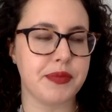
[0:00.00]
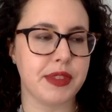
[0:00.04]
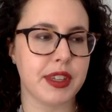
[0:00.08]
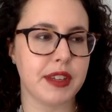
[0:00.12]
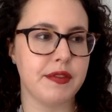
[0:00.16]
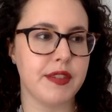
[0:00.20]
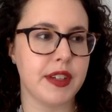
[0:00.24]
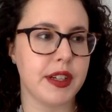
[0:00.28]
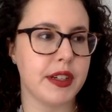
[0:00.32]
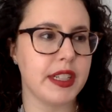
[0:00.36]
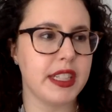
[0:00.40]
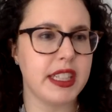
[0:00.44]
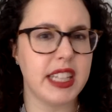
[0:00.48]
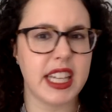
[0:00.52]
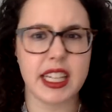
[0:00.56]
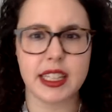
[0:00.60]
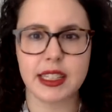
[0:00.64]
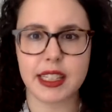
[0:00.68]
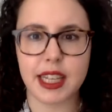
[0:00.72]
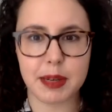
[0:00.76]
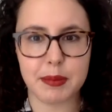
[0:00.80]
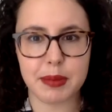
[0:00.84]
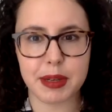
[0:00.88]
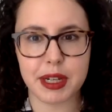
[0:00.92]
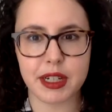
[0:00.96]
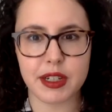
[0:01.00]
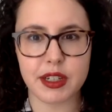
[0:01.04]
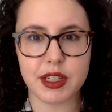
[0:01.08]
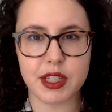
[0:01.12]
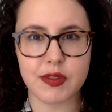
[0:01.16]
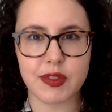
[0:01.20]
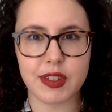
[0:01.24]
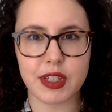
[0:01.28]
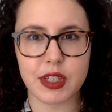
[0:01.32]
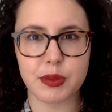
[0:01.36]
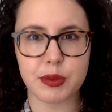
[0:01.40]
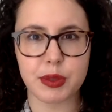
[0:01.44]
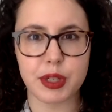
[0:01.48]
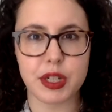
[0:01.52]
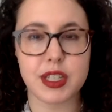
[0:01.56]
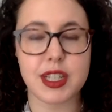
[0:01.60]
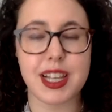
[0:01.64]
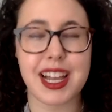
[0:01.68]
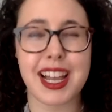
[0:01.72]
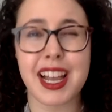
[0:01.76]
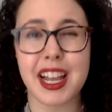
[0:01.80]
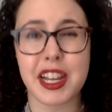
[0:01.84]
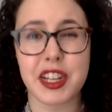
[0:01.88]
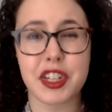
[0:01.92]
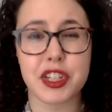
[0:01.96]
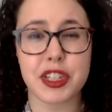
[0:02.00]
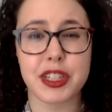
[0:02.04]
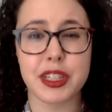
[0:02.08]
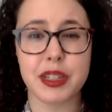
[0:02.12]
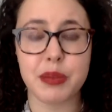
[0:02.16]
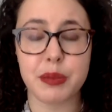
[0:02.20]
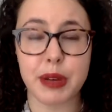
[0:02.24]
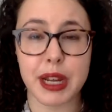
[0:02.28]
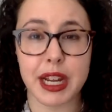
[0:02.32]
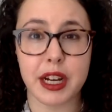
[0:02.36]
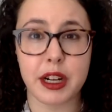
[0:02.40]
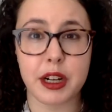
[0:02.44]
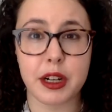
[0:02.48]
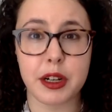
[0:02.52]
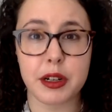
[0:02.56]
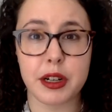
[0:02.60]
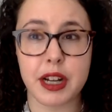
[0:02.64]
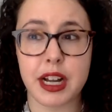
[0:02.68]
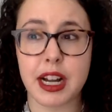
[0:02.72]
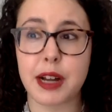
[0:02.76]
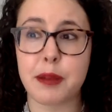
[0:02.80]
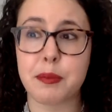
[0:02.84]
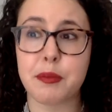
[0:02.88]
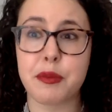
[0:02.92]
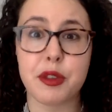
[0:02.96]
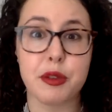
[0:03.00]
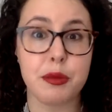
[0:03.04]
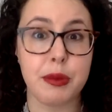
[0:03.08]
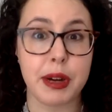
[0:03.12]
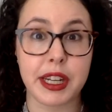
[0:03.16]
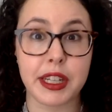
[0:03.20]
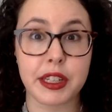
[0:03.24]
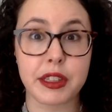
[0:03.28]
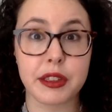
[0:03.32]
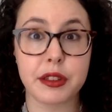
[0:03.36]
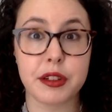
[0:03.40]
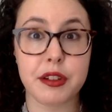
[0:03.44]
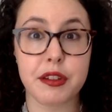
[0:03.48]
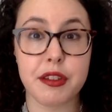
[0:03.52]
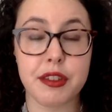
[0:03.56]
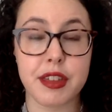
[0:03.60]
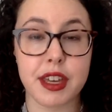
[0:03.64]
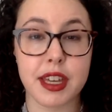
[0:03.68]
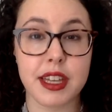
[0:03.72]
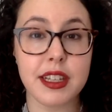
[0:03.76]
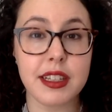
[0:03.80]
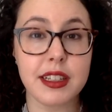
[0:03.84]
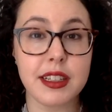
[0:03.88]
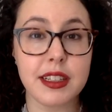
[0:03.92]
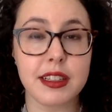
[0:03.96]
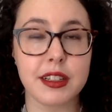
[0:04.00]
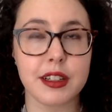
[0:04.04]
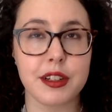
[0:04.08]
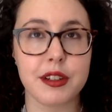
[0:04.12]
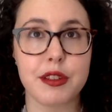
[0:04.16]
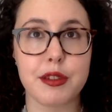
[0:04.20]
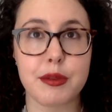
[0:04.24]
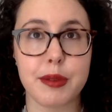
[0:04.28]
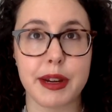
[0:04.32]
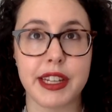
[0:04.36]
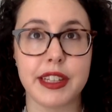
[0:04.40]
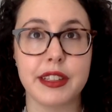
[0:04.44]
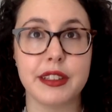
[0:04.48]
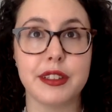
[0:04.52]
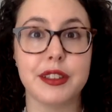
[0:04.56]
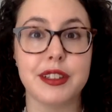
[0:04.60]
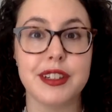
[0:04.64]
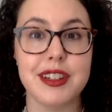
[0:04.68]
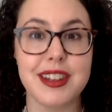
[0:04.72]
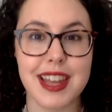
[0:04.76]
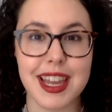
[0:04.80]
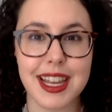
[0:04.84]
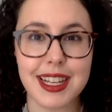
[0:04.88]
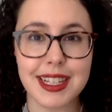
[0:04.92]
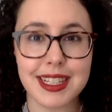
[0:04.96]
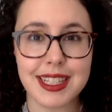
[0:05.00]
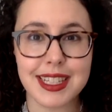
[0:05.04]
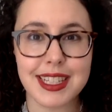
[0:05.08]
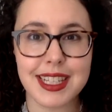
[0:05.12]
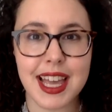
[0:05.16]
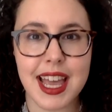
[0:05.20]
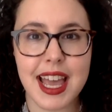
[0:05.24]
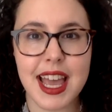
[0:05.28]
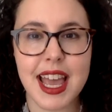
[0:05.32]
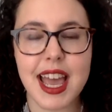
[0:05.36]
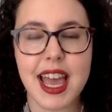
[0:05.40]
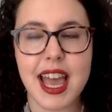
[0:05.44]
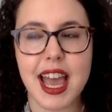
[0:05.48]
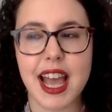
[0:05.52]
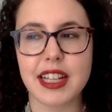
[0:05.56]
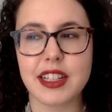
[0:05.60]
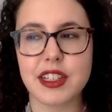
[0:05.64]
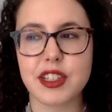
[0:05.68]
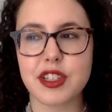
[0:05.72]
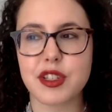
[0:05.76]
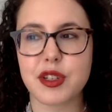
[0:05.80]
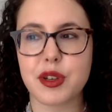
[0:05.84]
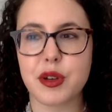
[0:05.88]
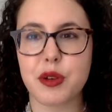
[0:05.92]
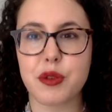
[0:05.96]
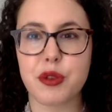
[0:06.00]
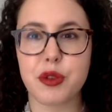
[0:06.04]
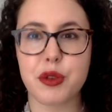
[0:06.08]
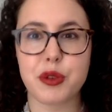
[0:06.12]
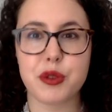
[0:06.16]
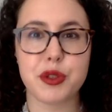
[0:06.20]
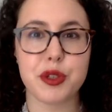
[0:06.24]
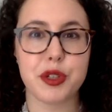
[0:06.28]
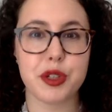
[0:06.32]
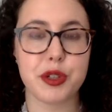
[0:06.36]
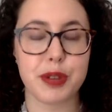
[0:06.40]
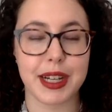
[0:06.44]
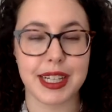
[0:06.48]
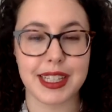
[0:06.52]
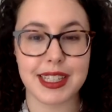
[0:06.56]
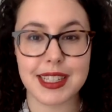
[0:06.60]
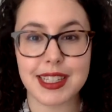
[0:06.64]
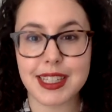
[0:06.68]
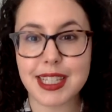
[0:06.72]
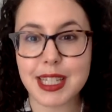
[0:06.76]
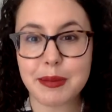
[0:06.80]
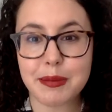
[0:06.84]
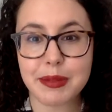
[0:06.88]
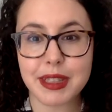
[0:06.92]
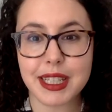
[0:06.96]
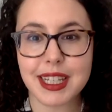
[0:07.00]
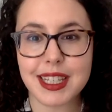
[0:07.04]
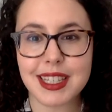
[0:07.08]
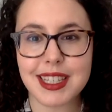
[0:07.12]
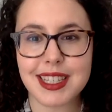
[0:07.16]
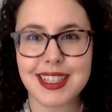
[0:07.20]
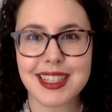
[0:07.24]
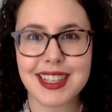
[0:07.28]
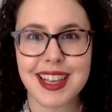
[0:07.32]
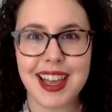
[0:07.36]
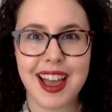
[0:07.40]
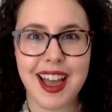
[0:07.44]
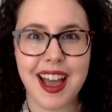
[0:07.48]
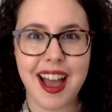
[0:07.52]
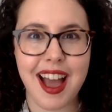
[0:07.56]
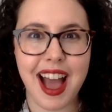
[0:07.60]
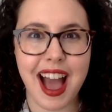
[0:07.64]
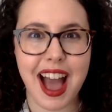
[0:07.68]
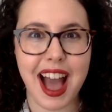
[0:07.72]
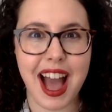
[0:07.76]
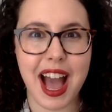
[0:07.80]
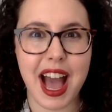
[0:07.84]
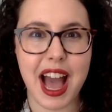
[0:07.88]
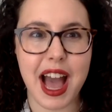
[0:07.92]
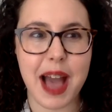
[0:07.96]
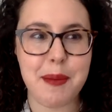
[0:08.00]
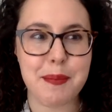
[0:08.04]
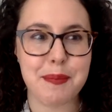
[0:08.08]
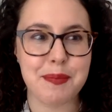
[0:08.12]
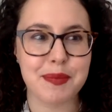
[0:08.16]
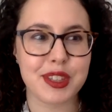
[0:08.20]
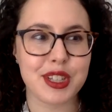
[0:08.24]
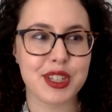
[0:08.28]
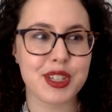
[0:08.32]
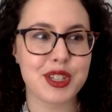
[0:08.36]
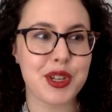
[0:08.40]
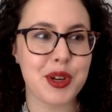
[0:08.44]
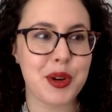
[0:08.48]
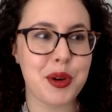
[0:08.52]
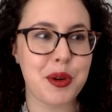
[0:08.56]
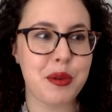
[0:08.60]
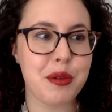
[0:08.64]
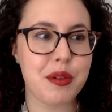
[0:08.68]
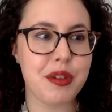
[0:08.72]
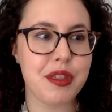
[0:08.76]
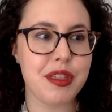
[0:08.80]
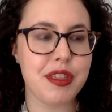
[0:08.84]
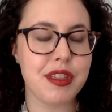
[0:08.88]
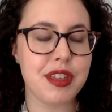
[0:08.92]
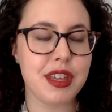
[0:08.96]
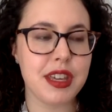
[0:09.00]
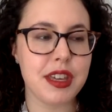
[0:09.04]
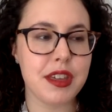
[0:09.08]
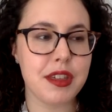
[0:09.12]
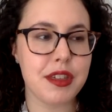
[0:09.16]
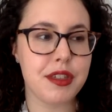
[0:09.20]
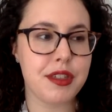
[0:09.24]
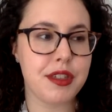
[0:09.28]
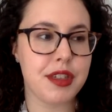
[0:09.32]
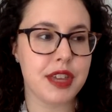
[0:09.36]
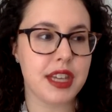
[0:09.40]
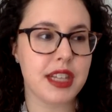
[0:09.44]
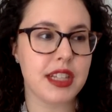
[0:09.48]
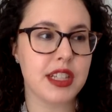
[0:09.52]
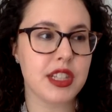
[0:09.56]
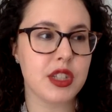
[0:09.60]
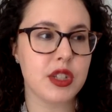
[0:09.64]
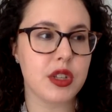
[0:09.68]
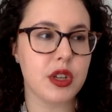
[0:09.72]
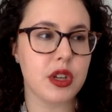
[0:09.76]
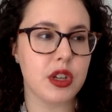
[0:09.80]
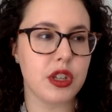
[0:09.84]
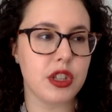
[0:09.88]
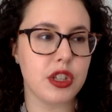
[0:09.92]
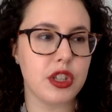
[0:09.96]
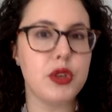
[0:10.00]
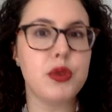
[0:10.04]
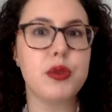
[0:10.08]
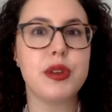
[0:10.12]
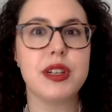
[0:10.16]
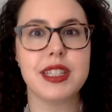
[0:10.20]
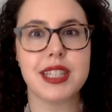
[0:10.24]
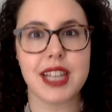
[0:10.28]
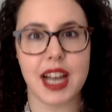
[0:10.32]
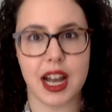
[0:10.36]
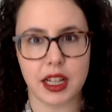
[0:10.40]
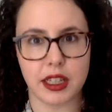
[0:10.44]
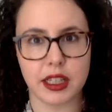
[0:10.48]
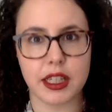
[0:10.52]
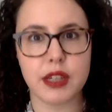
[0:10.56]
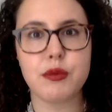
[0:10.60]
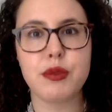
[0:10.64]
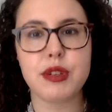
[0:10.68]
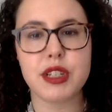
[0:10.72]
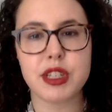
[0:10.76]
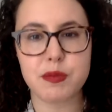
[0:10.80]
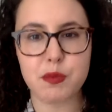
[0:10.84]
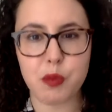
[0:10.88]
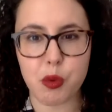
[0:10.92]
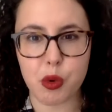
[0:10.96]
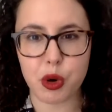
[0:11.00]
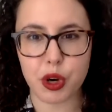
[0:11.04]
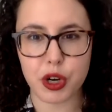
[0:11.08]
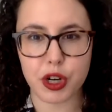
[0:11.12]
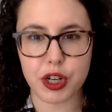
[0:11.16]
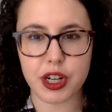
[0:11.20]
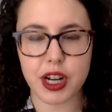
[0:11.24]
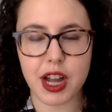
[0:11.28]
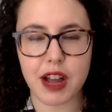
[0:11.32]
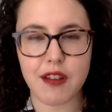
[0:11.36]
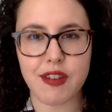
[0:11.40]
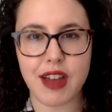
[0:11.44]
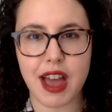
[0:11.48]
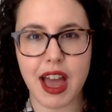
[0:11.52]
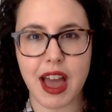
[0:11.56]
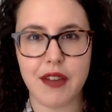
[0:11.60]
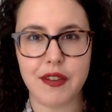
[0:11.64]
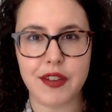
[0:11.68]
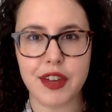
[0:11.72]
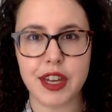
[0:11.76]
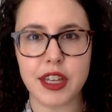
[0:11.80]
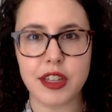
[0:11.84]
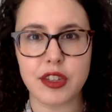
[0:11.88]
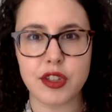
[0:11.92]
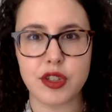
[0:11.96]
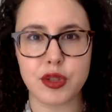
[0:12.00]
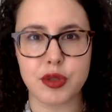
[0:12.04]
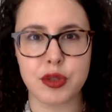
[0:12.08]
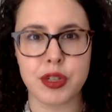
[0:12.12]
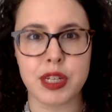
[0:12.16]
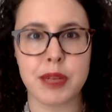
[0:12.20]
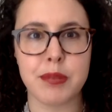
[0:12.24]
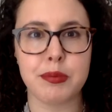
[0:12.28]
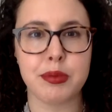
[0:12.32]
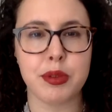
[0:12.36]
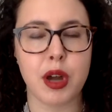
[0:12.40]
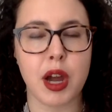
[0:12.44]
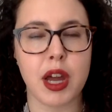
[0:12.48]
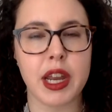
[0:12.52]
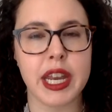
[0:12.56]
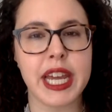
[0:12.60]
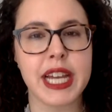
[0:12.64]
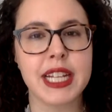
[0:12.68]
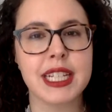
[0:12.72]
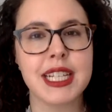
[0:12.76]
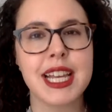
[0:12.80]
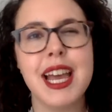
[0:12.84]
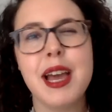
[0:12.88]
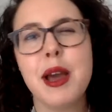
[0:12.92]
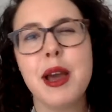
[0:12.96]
very light pairs of underwears. I actually wear the regular Knix, and so those are quite seamless. So the Thinx, you could tell it was more of a heavy duty product,